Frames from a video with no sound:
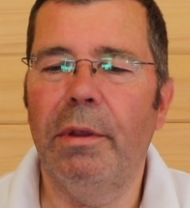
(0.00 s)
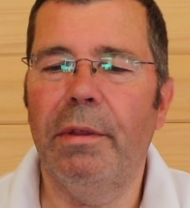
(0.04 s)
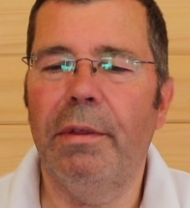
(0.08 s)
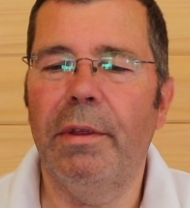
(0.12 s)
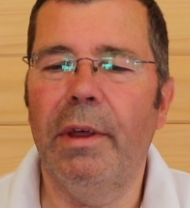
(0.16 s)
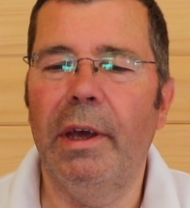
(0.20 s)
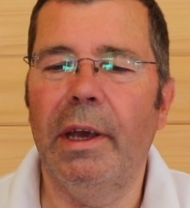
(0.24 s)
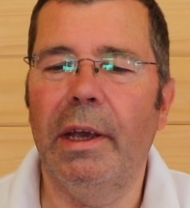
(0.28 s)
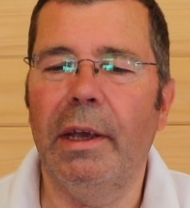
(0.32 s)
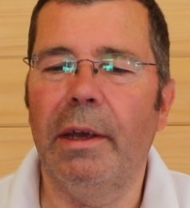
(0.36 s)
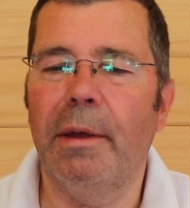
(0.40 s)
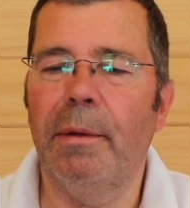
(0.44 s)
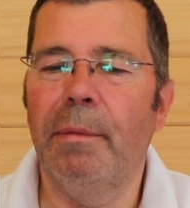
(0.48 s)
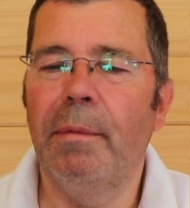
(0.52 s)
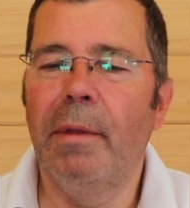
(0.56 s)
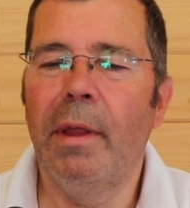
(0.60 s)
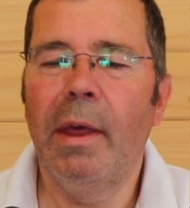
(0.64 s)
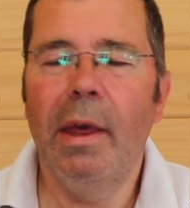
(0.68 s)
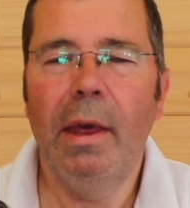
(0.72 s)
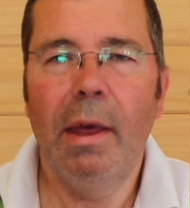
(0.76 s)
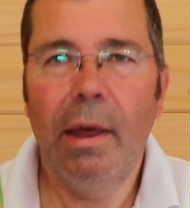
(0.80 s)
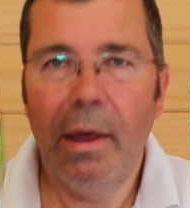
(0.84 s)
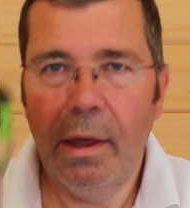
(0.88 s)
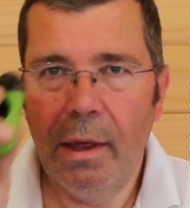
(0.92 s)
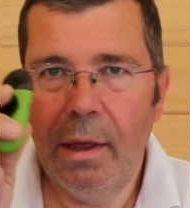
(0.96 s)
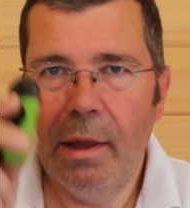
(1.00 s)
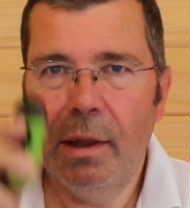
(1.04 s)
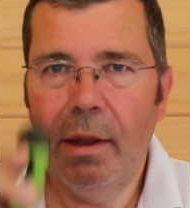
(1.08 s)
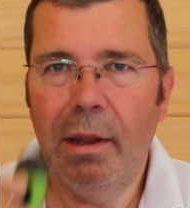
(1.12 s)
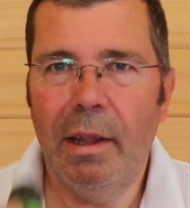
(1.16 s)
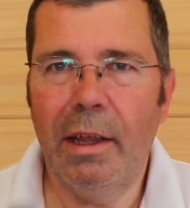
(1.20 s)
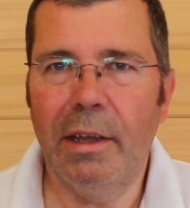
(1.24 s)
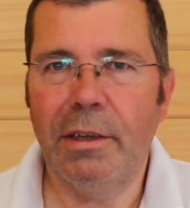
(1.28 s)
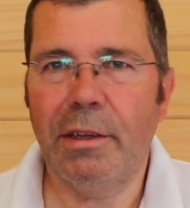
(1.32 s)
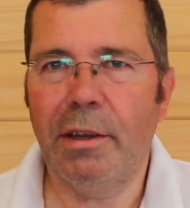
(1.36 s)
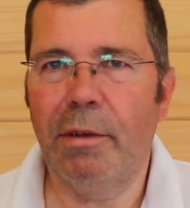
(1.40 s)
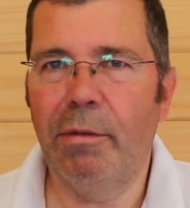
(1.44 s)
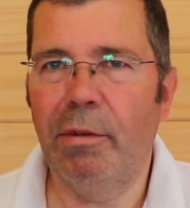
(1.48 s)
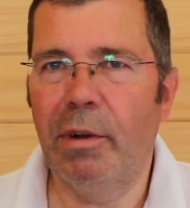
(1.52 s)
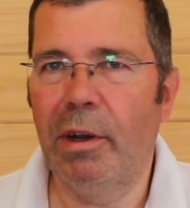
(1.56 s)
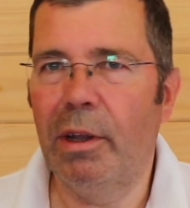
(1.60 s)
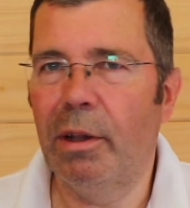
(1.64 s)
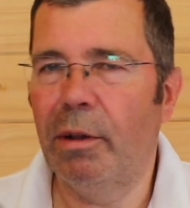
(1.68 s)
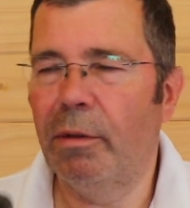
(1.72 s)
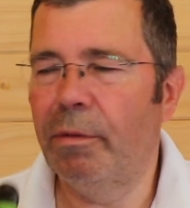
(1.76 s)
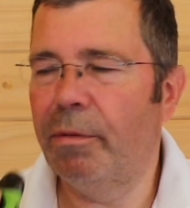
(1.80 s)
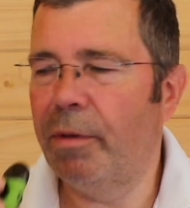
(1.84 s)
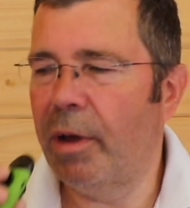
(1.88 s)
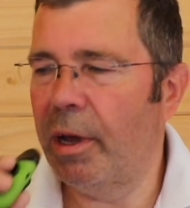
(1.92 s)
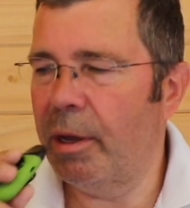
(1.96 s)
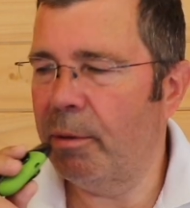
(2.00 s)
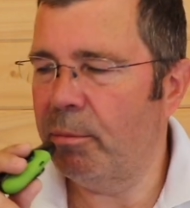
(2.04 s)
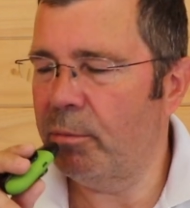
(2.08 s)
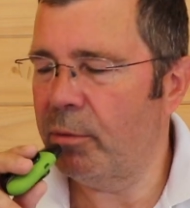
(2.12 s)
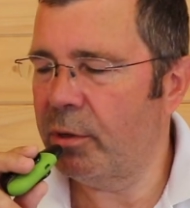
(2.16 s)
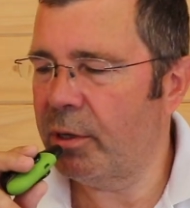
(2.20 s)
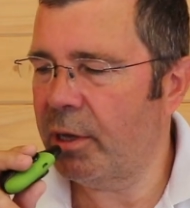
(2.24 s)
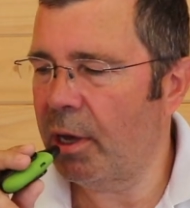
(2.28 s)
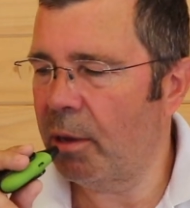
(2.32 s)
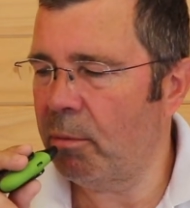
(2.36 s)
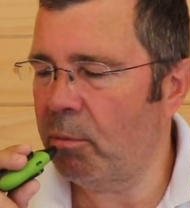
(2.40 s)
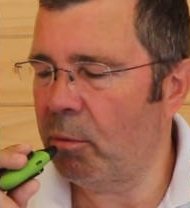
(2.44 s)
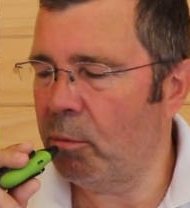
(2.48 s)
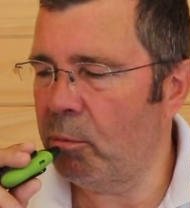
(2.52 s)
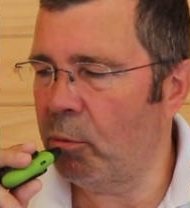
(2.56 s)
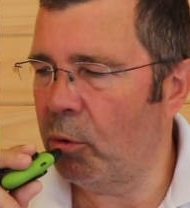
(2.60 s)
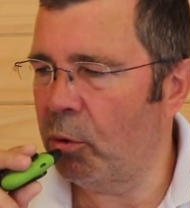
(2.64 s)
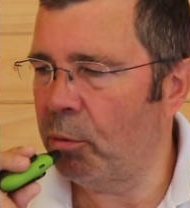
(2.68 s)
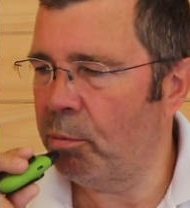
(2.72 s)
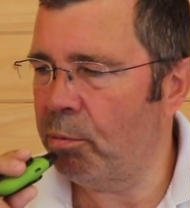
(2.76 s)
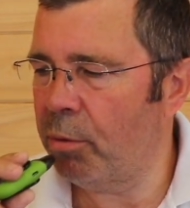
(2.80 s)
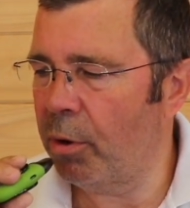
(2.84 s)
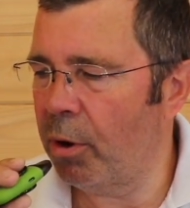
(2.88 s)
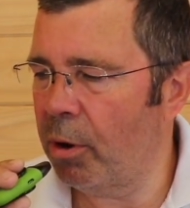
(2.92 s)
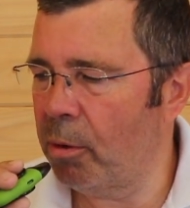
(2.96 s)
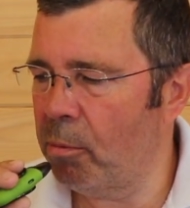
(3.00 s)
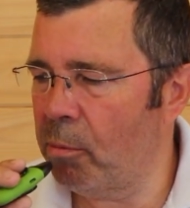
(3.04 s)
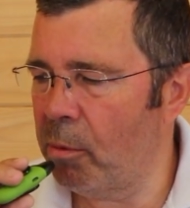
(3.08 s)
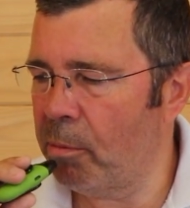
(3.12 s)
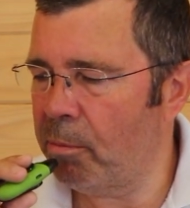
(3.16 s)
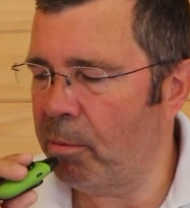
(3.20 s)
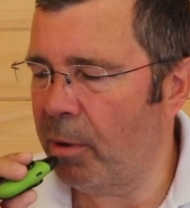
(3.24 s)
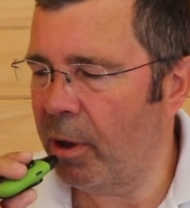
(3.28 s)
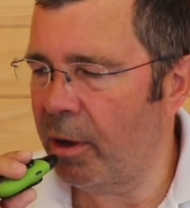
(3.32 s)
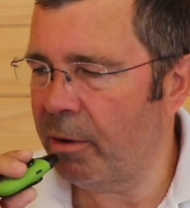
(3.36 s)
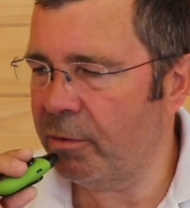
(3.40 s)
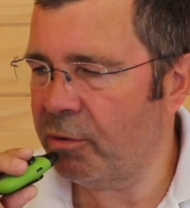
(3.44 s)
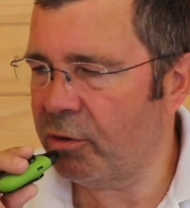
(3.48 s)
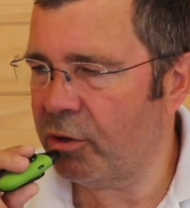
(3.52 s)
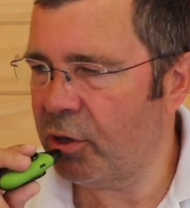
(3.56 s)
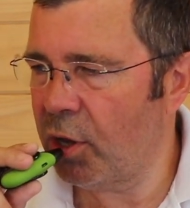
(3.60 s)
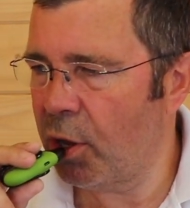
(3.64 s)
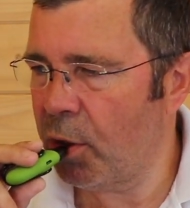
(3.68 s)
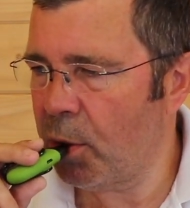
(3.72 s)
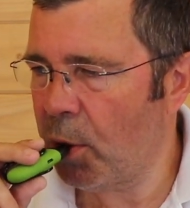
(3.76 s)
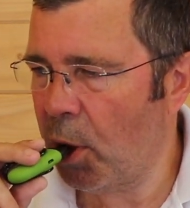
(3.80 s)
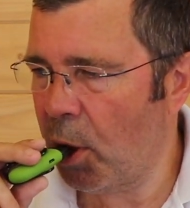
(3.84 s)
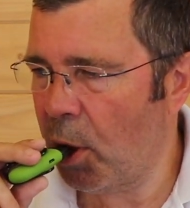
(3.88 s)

I think? Let's have a little vape, couple more primer puffs.